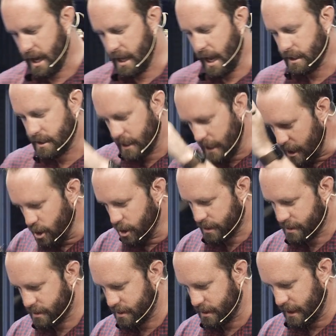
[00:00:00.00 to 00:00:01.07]
and as he
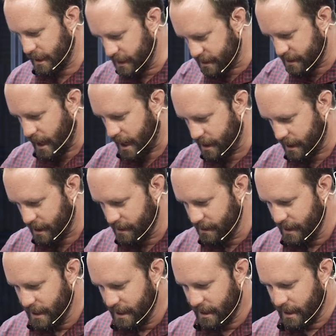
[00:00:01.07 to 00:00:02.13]
hooks his side
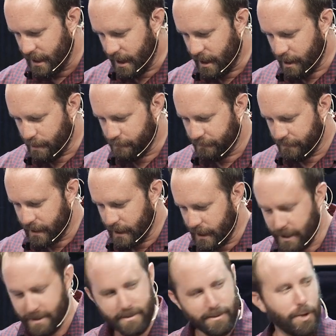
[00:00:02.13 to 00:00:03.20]
in um,
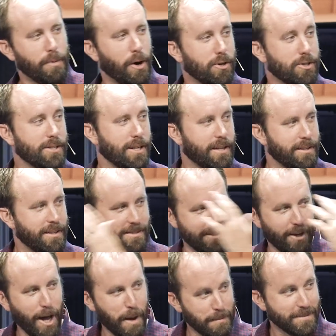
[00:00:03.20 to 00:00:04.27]
in slow motion, and this
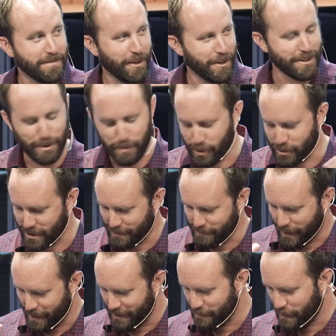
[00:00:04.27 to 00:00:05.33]
all happens very slow motion
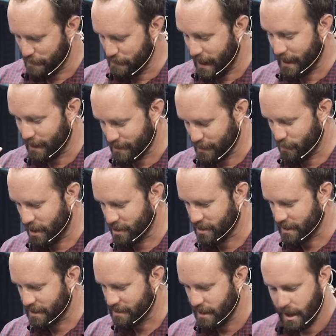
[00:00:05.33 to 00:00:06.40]
in my, in my mind as I'm
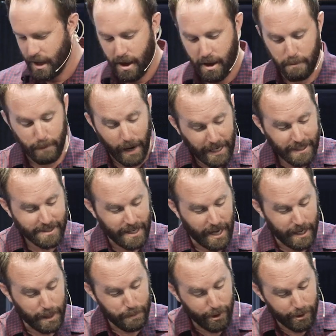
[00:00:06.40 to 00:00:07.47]
watching this, my
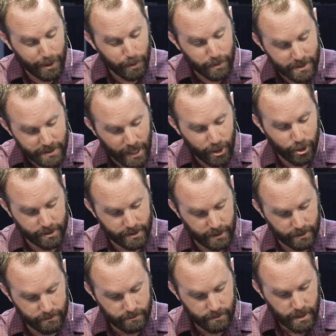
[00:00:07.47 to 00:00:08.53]
side apparently was not hooked
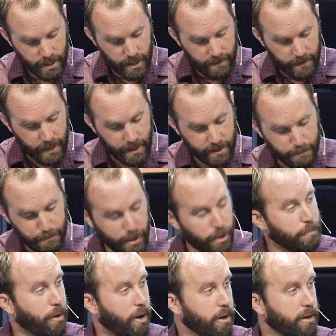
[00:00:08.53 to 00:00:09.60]
in, and the
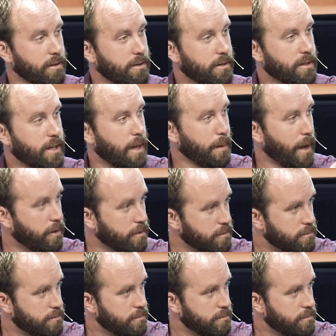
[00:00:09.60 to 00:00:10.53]
metal bar came out.